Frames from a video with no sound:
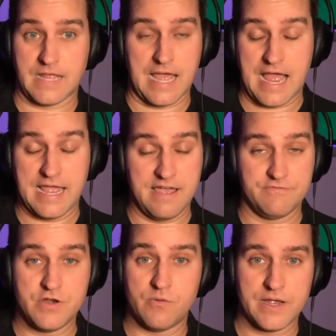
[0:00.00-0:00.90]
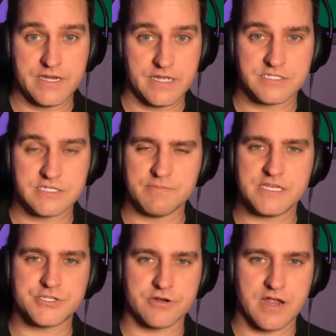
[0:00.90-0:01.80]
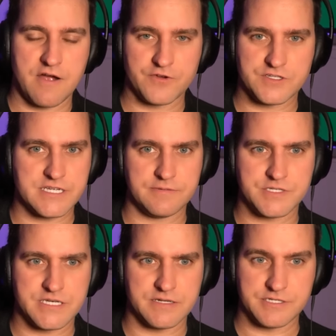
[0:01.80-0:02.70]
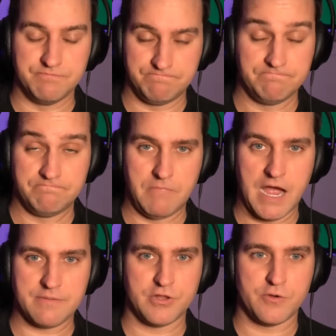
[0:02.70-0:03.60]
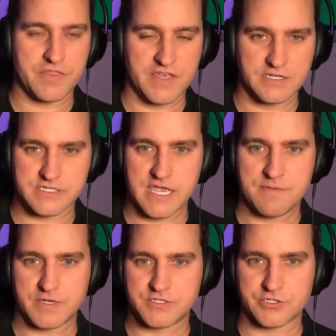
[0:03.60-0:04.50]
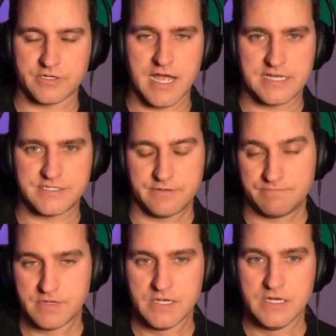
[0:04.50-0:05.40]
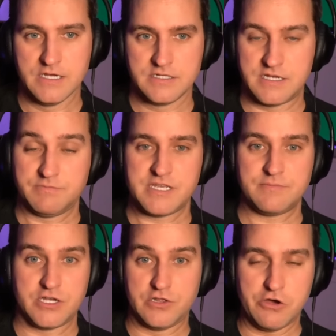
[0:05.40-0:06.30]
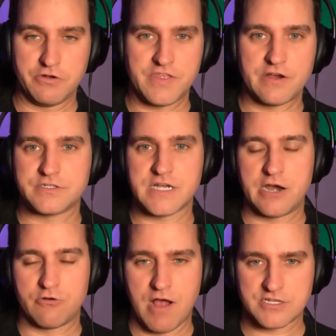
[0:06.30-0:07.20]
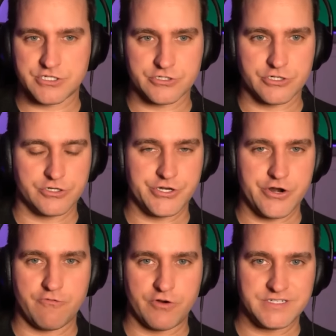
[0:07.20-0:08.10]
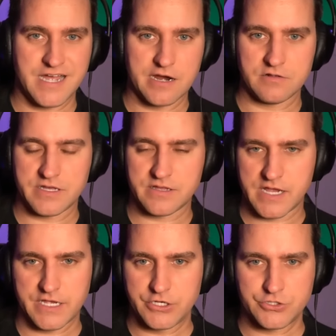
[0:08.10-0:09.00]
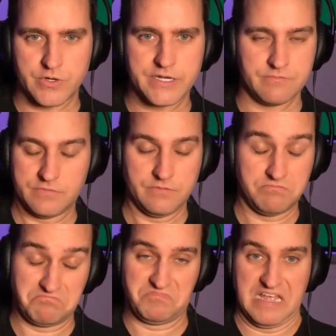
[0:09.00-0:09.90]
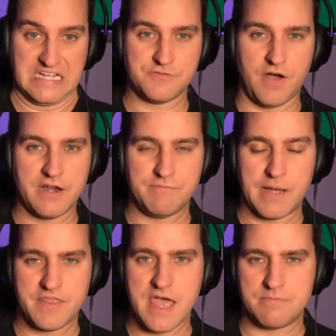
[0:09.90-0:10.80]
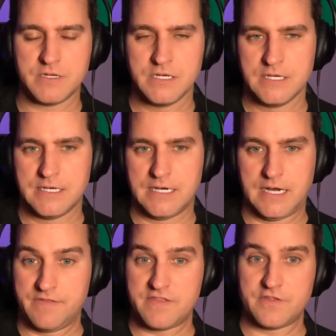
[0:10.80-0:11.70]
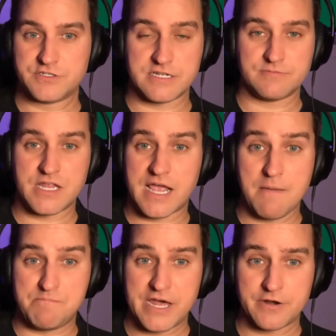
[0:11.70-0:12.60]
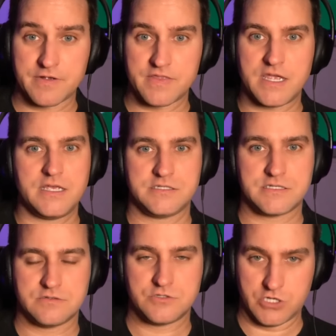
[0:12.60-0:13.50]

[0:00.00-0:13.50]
I have no idea. Some Eastern Conference teams did some mind blowing things, keeping certain guys, and some teams unloaded their entire roster, turned it over entirely, like a Detroit. And that's fine by them. Uh, and then there's teams that got better in the East.